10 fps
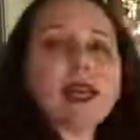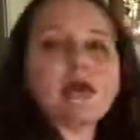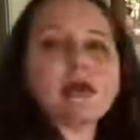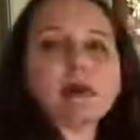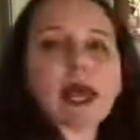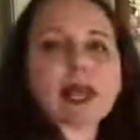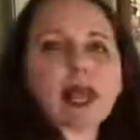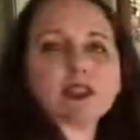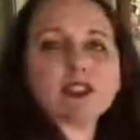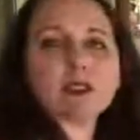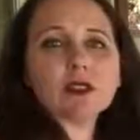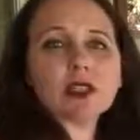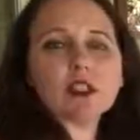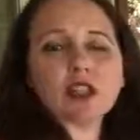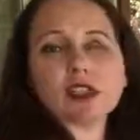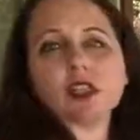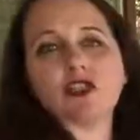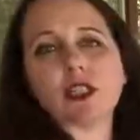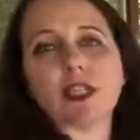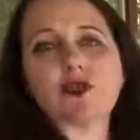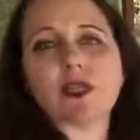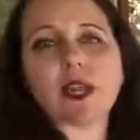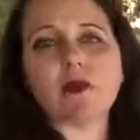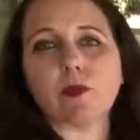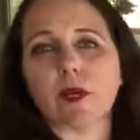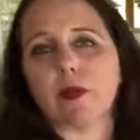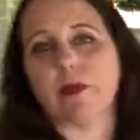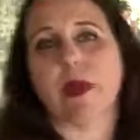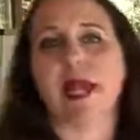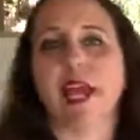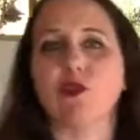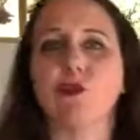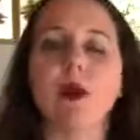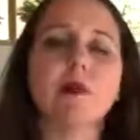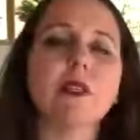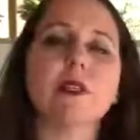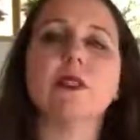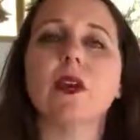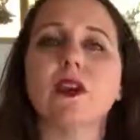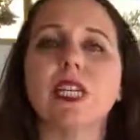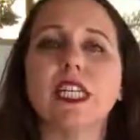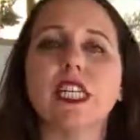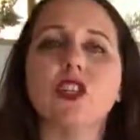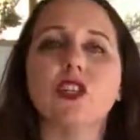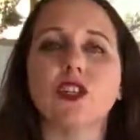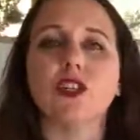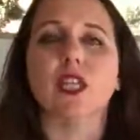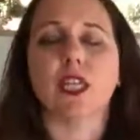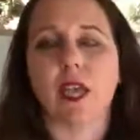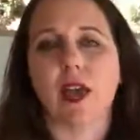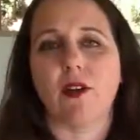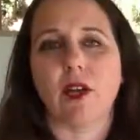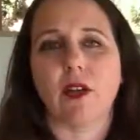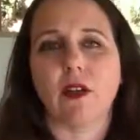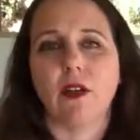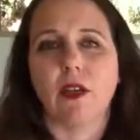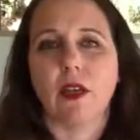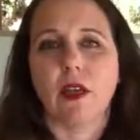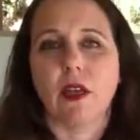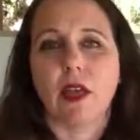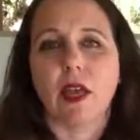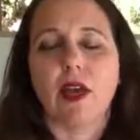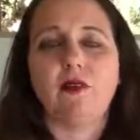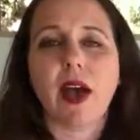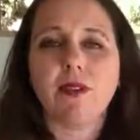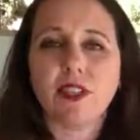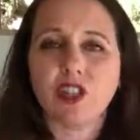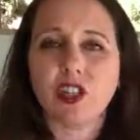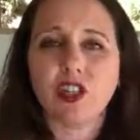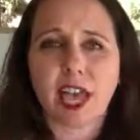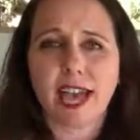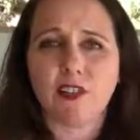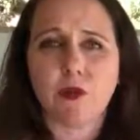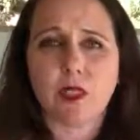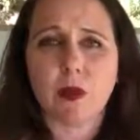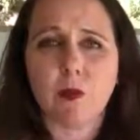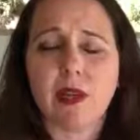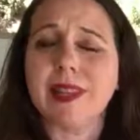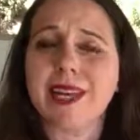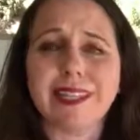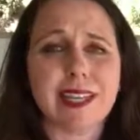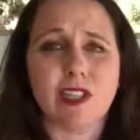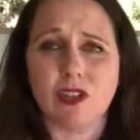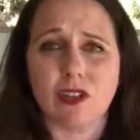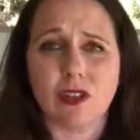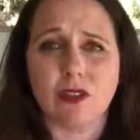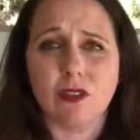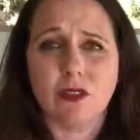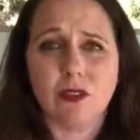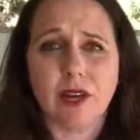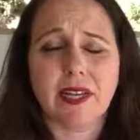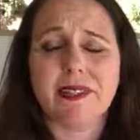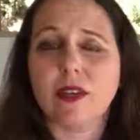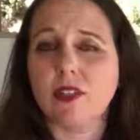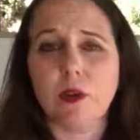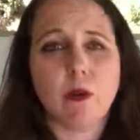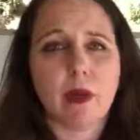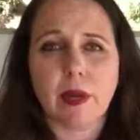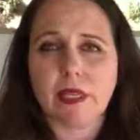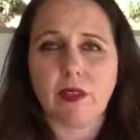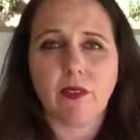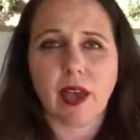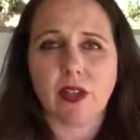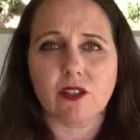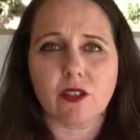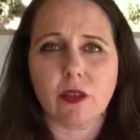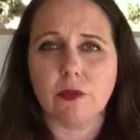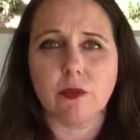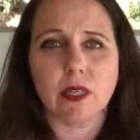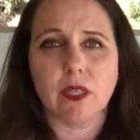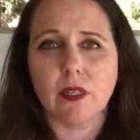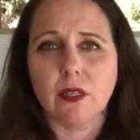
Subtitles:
never impact cash. Adjusting journal entries never impact cash. Remember, this is our internal accounting. If I've exchanged cash with someone, that's external, right? Because I don't pay myself cash. That would be